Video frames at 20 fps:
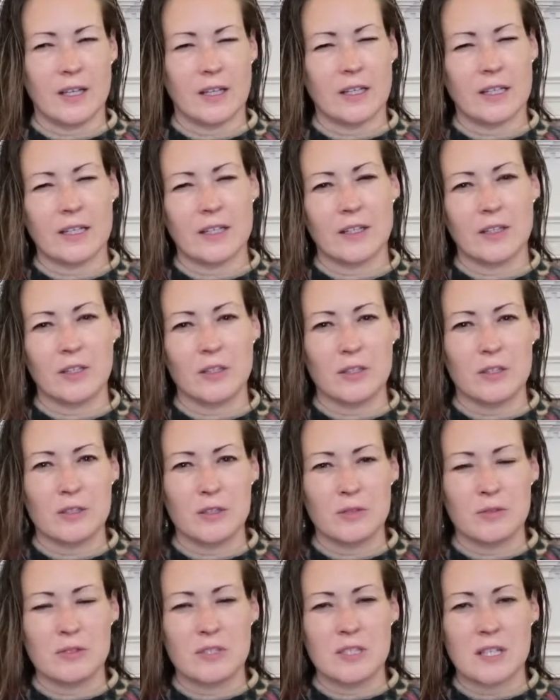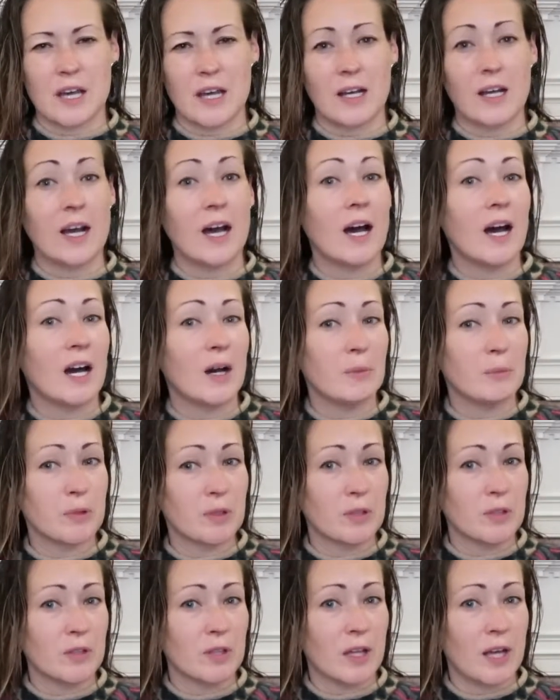includes a
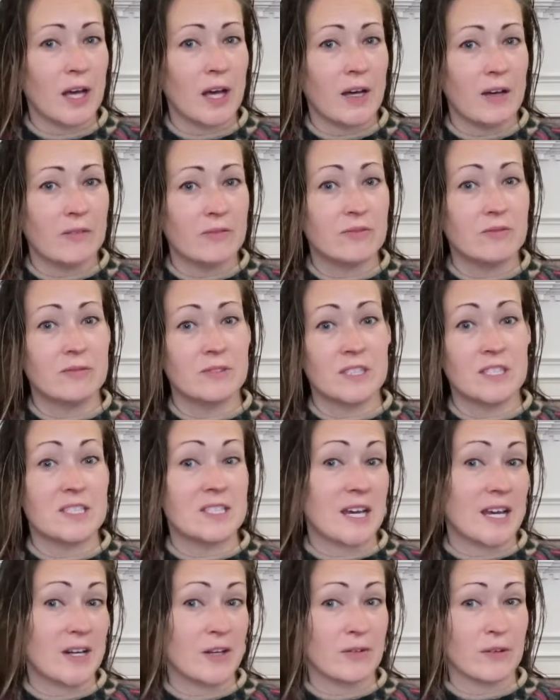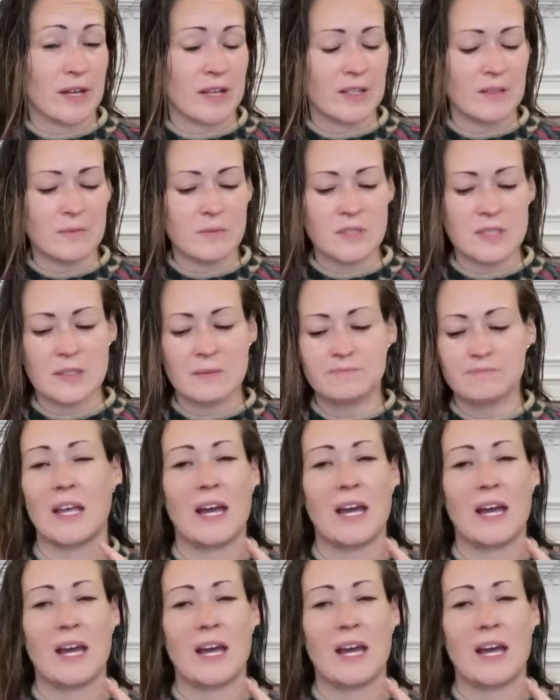couple of designer items.